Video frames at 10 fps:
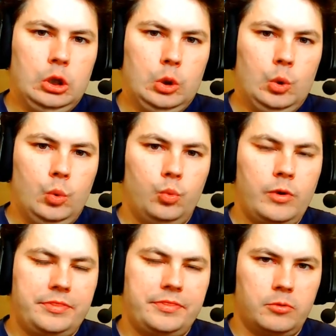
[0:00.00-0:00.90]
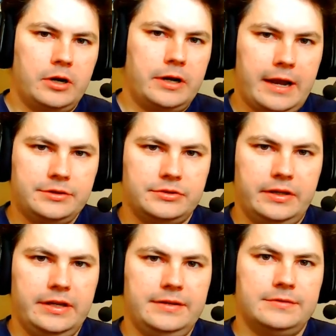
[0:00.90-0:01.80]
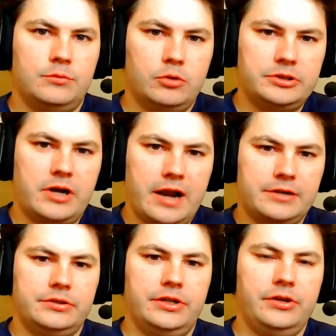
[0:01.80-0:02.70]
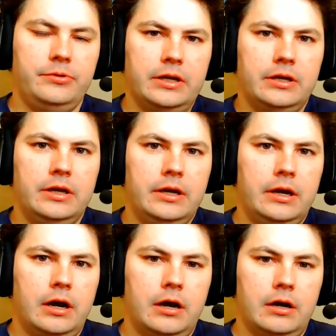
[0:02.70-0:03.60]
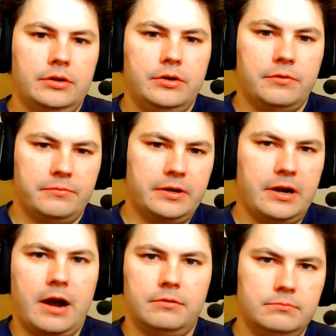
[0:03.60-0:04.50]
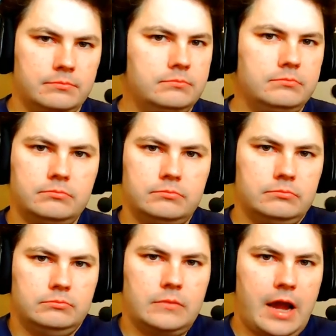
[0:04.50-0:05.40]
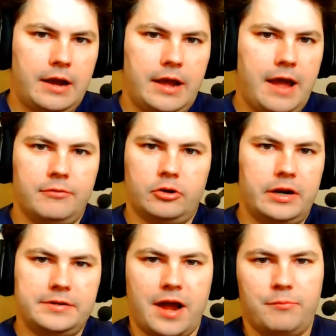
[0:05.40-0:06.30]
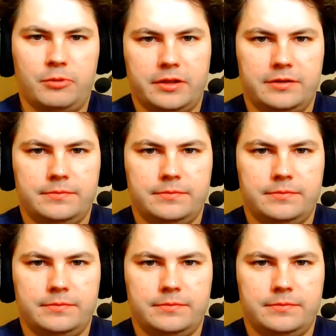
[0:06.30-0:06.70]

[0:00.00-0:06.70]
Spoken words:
what the work actually is and what you're actually doing, you can figure out how to have a great time with it.